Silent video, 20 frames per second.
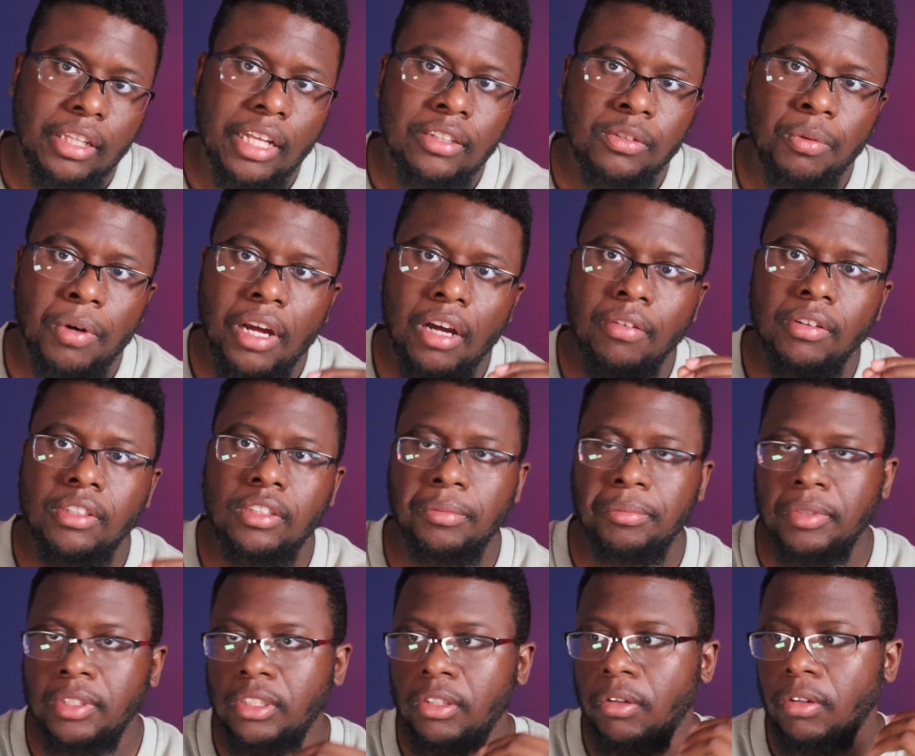That's why I always
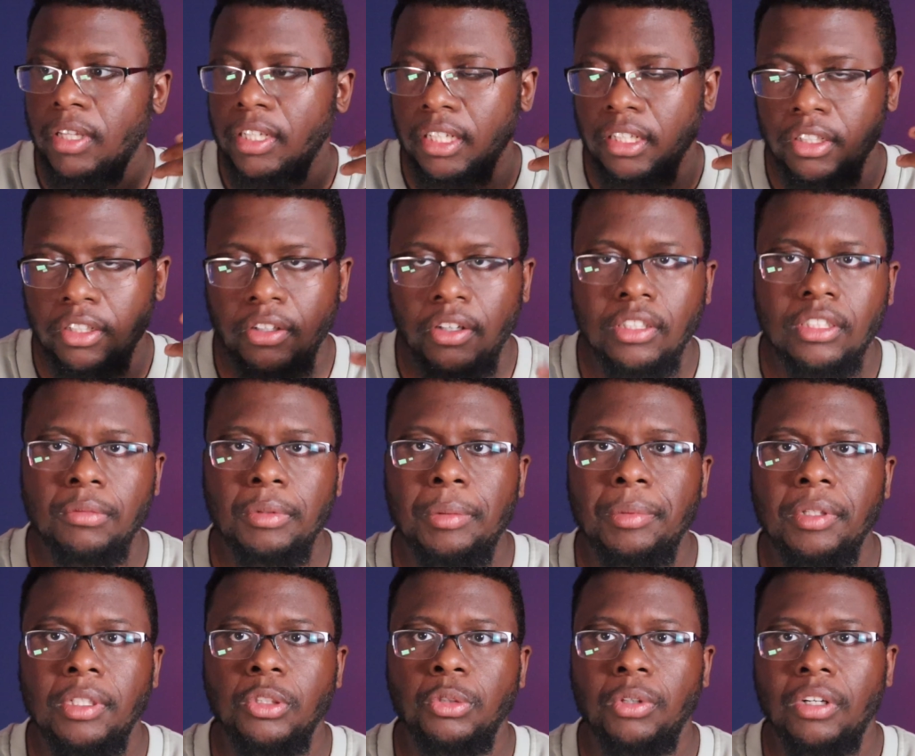am so like encouraging
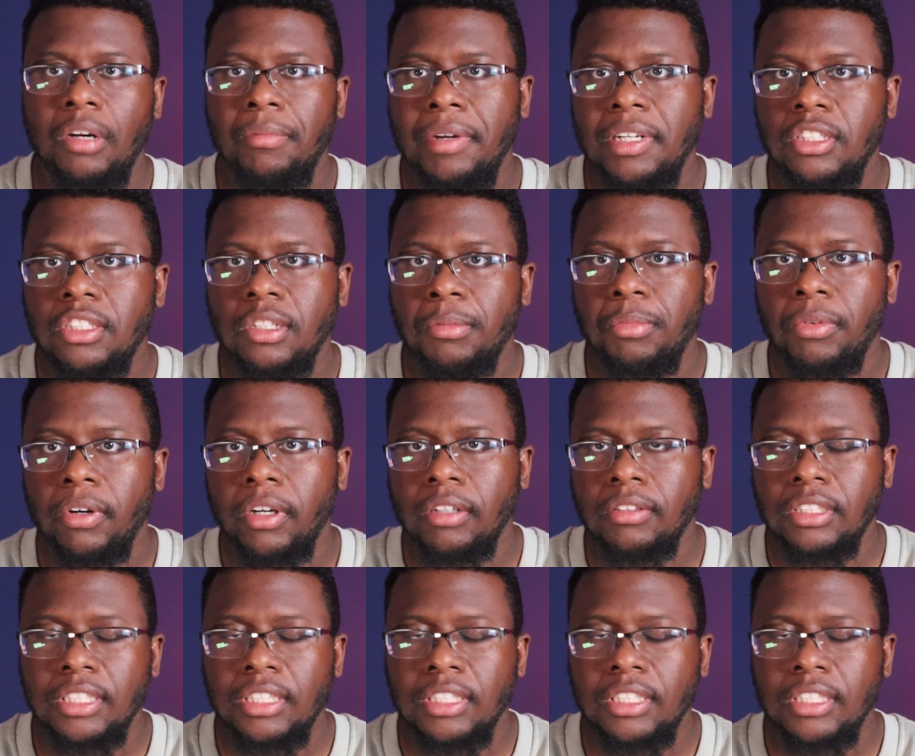people to join our mentorship program.